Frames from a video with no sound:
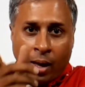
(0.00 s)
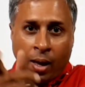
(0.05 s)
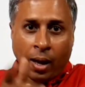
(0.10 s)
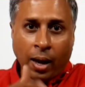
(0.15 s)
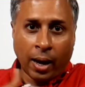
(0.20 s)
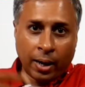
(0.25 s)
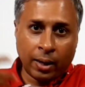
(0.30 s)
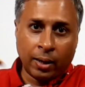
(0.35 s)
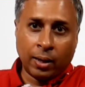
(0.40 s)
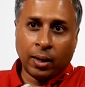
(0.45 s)

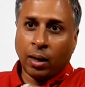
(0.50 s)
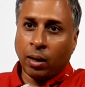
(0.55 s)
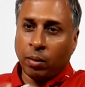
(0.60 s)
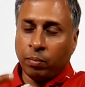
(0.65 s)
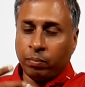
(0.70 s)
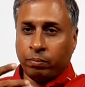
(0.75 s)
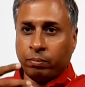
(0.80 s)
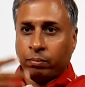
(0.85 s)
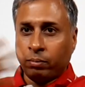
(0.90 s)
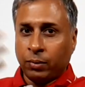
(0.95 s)
And
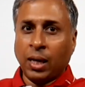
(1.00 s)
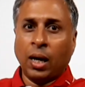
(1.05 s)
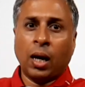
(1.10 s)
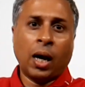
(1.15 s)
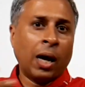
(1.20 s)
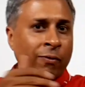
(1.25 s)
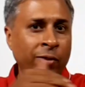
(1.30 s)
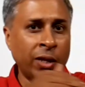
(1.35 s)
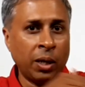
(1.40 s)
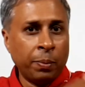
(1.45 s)
yeah,
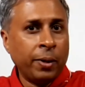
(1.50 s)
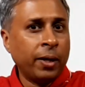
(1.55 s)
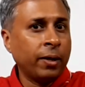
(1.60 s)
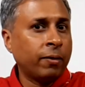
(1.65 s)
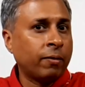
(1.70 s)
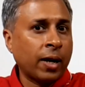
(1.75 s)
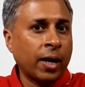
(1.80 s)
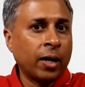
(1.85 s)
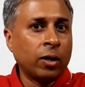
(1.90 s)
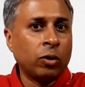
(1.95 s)
I will be
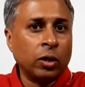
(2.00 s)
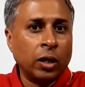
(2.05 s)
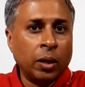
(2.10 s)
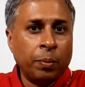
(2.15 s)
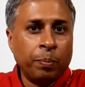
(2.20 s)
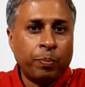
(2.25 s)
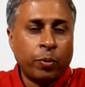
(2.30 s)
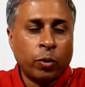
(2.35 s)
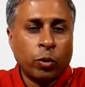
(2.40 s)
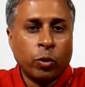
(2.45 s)
trying to
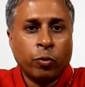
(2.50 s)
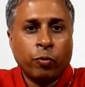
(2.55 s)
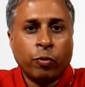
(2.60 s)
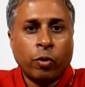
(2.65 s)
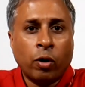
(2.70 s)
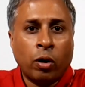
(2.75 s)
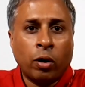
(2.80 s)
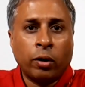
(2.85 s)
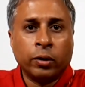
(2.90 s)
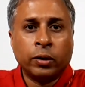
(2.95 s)
improve
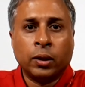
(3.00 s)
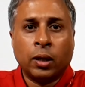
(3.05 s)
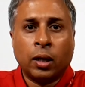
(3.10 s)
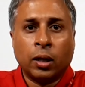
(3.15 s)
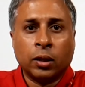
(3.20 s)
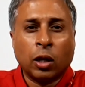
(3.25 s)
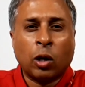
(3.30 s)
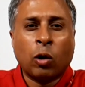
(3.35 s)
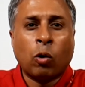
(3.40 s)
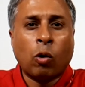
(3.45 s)
on
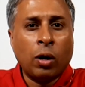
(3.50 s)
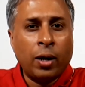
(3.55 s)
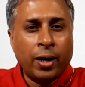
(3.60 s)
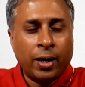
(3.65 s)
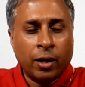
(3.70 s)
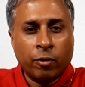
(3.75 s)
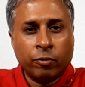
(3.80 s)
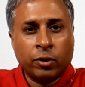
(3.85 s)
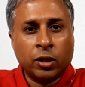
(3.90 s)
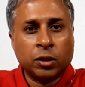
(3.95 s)
the
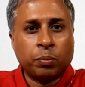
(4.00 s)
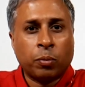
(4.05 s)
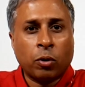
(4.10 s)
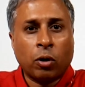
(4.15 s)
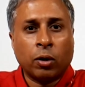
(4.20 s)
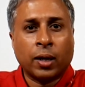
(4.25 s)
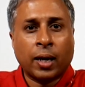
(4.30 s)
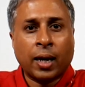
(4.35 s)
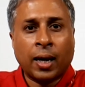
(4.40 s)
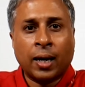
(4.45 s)
quality of this
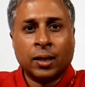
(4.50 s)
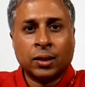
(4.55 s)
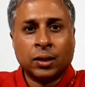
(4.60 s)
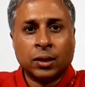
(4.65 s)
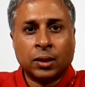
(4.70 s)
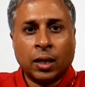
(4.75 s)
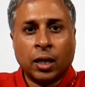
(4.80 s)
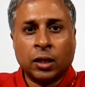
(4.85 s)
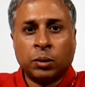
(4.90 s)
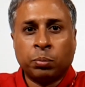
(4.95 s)

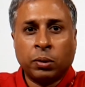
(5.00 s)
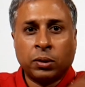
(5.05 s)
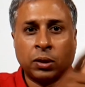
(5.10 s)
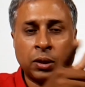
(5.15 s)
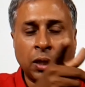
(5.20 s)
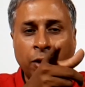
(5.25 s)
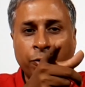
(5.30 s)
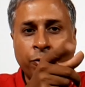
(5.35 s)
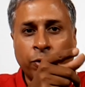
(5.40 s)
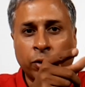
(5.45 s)
broadcast,
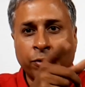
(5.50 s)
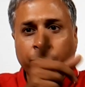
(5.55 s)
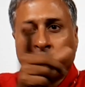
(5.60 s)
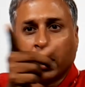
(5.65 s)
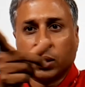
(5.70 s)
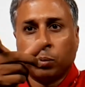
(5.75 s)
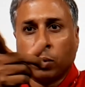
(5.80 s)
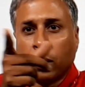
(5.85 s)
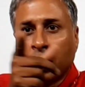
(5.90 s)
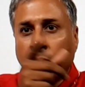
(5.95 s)
especially for the
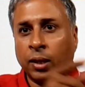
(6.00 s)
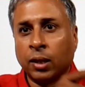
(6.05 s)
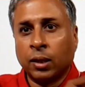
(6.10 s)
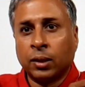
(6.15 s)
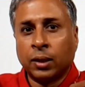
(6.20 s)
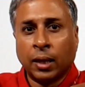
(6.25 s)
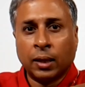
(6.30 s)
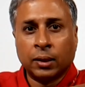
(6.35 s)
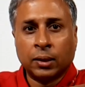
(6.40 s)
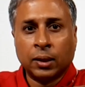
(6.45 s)
Facebook and other
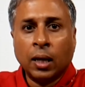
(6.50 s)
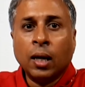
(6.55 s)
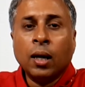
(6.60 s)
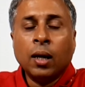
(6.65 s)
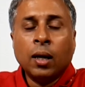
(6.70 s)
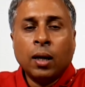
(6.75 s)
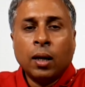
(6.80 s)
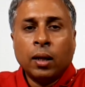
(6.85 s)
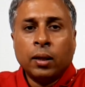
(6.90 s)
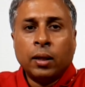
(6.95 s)
things.
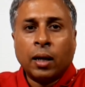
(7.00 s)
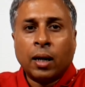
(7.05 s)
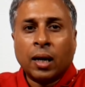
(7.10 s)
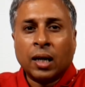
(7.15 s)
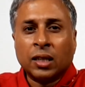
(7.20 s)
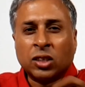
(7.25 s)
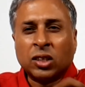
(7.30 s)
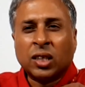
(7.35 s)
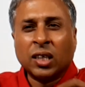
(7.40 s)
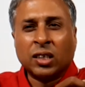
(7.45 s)
The
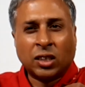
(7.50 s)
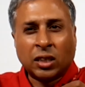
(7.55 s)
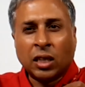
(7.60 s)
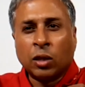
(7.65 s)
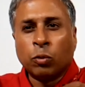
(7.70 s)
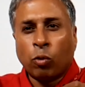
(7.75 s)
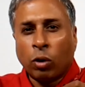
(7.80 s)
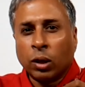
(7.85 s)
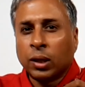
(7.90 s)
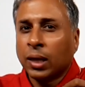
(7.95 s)

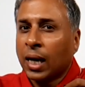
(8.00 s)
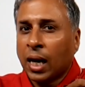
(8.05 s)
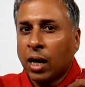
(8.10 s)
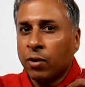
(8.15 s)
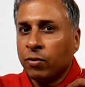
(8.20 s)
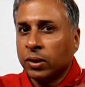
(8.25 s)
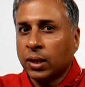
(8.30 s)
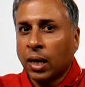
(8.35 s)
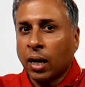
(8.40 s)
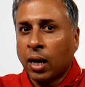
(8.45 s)
restriction what I
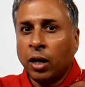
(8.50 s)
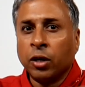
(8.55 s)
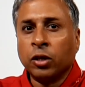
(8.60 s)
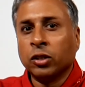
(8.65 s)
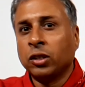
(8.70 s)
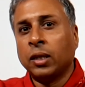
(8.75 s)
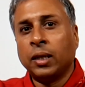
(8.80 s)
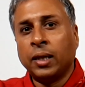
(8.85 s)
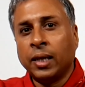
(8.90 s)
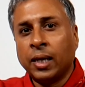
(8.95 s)
have is I can't
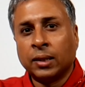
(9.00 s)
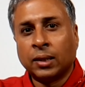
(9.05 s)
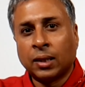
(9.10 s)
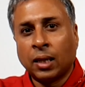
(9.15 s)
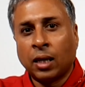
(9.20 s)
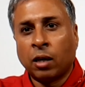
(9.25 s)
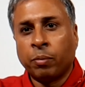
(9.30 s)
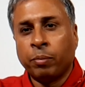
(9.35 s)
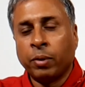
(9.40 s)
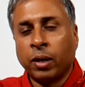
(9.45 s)
use a
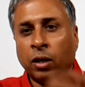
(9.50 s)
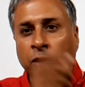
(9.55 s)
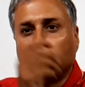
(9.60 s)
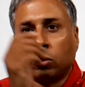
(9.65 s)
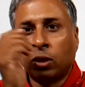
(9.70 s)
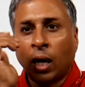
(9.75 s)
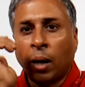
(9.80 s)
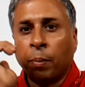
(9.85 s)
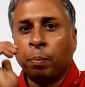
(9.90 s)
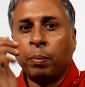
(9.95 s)
DSLR, because
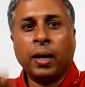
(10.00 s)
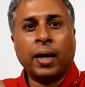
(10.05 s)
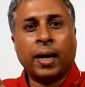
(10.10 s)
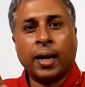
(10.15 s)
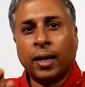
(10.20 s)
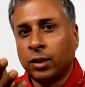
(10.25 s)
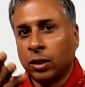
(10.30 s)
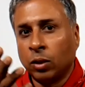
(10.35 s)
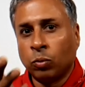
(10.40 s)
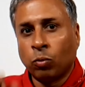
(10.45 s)
the
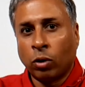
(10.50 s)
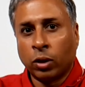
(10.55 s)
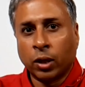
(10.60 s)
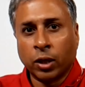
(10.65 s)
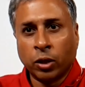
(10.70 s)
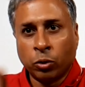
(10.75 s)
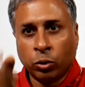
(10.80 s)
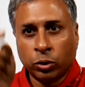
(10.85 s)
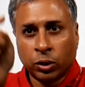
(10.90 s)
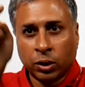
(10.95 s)
application what I
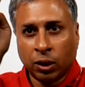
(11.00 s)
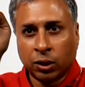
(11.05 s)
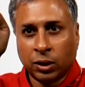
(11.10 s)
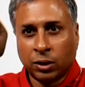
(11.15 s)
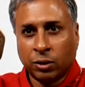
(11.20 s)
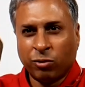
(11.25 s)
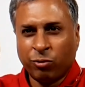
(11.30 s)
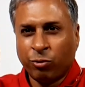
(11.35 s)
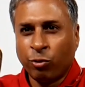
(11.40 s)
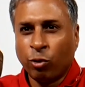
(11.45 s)
use
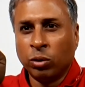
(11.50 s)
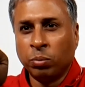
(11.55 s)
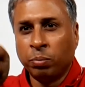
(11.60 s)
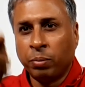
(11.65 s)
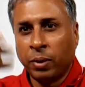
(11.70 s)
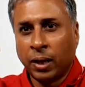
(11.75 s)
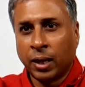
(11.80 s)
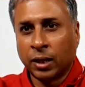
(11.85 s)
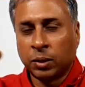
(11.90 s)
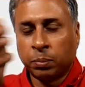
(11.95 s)
is phone
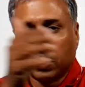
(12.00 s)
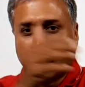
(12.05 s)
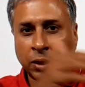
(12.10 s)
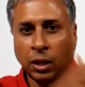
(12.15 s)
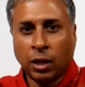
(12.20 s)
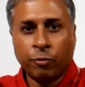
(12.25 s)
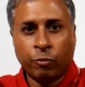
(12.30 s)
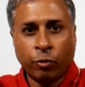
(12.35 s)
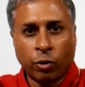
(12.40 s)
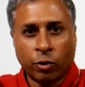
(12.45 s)
built,
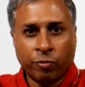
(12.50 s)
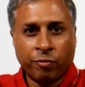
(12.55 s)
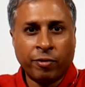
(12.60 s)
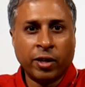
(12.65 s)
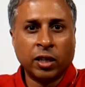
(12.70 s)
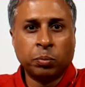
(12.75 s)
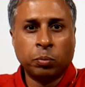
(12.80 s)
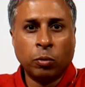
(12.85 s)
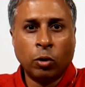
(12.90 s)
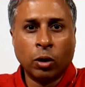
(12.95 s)
especially for
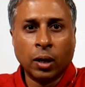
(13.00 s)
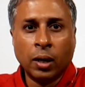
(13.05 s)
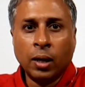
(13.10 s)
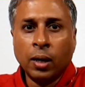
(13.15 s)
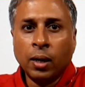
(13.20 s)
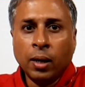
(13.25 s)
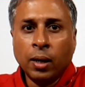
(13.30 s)
Facebook.